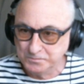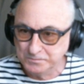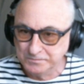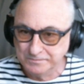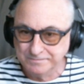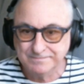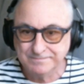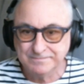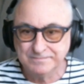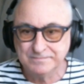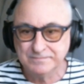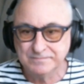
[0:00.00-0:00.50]

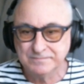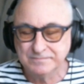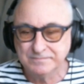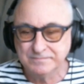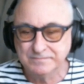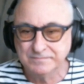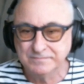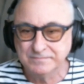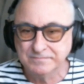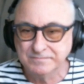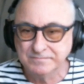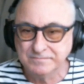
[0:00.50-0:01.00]

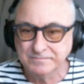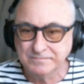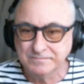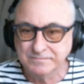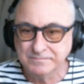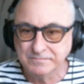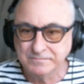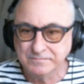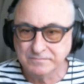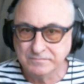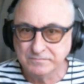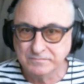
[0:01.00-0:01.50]

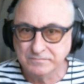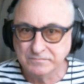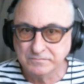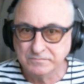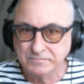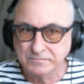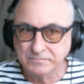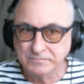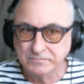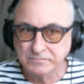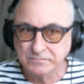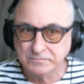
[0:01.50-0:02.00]

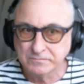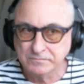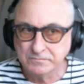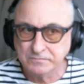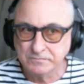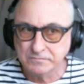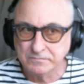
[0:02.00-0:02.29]
(not speaking)